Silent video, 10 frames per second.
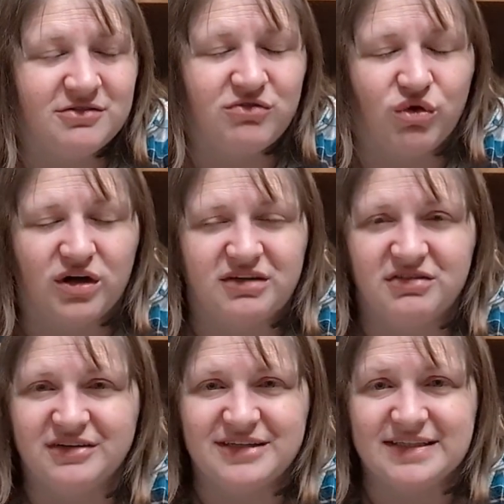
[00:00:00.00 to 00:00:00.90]
$40,
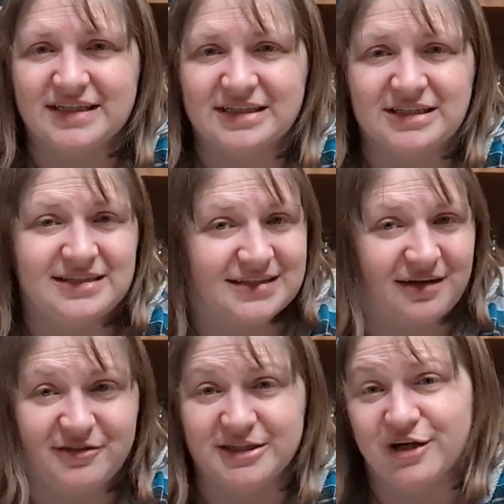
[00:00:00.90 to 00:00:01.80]
$50, $60,
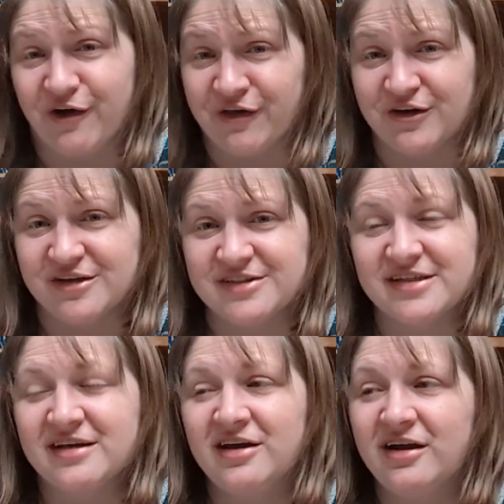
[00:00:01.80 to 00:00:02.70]
$70
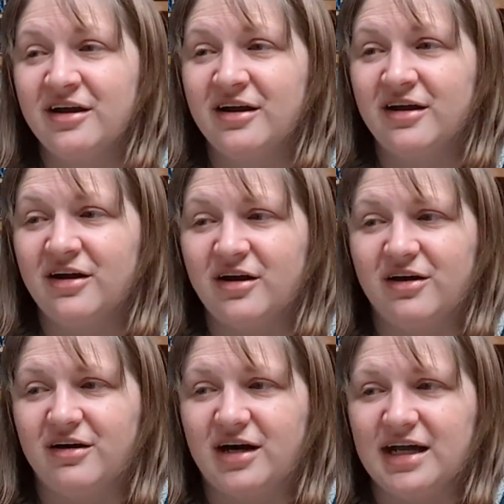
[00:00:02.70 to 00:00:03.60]

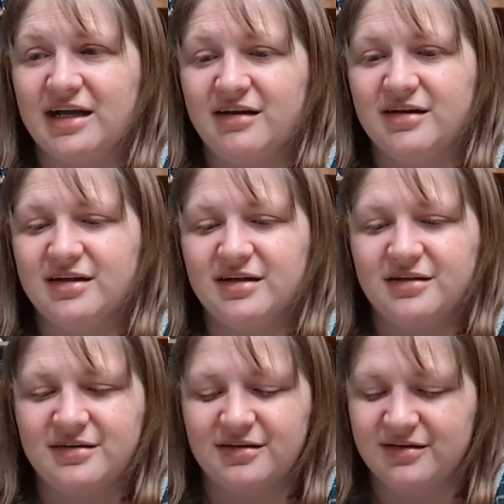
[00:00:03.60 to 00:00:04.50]
on
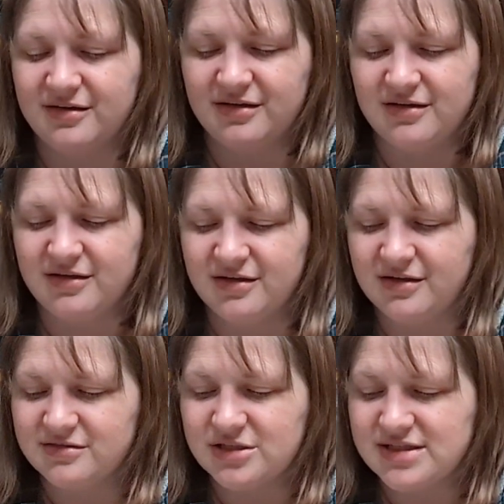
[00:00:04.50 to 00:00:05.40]

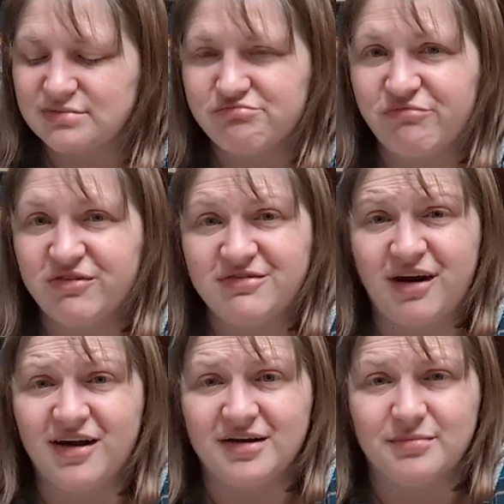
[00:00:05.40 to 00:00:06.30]
just
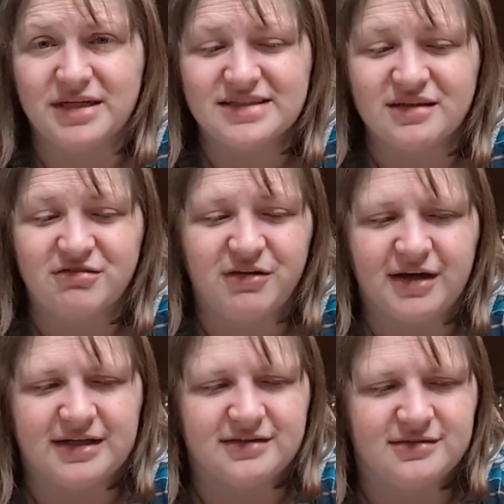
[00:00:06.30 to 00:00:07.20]
fun, basic
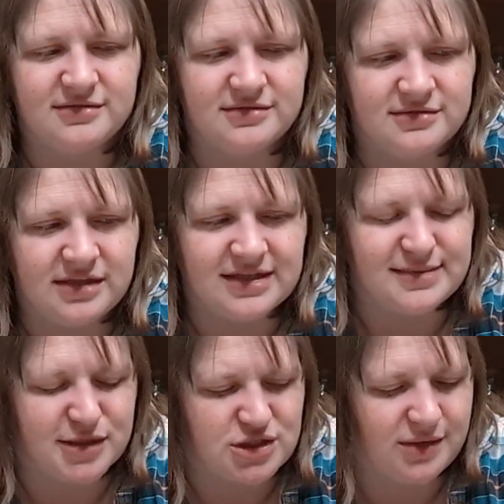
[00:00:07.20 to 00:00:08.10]
fun.
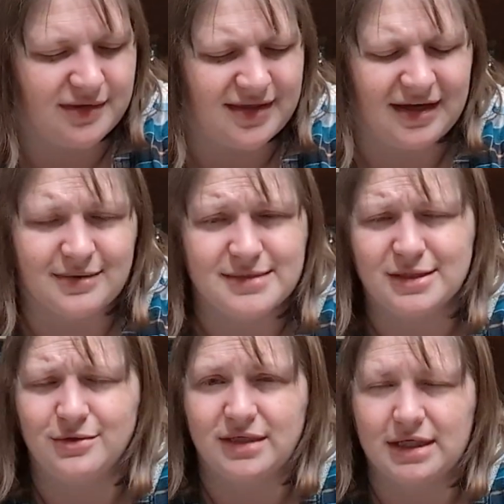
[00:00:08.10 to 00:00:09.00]
Especially with the games that
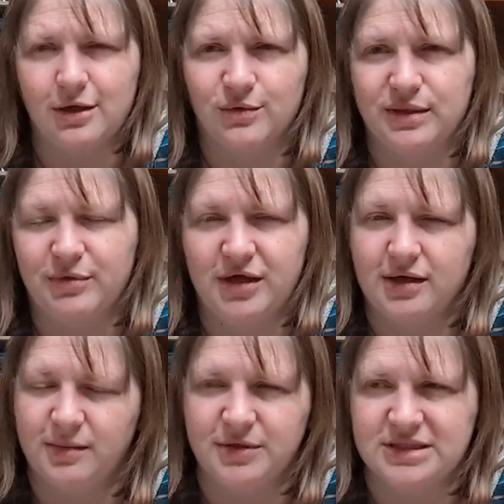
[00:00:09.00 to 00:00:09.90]
you can only play a
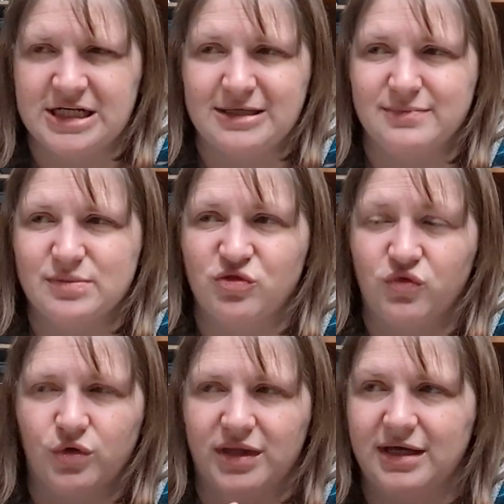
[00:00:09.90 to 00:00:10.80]
couple of times
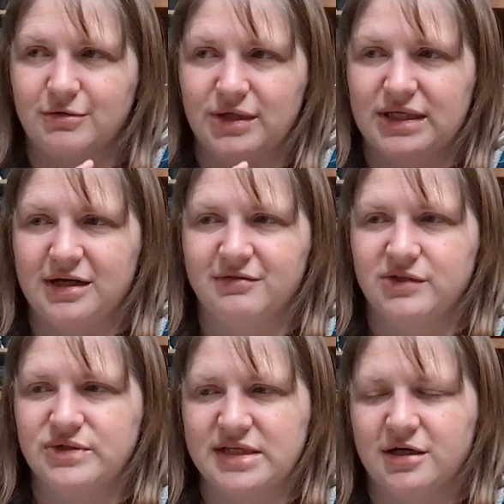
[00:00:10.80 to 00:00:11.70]
before they really kind of
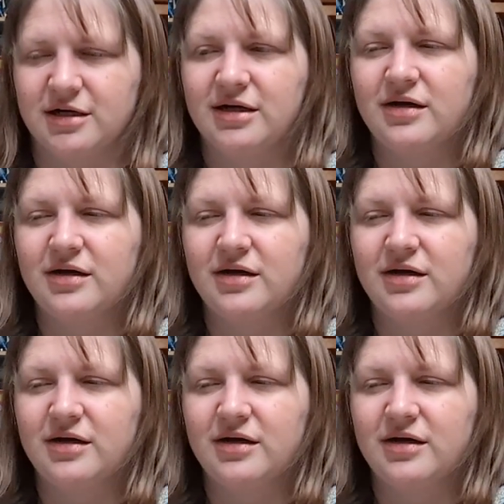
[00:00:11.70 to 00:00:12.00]
lose their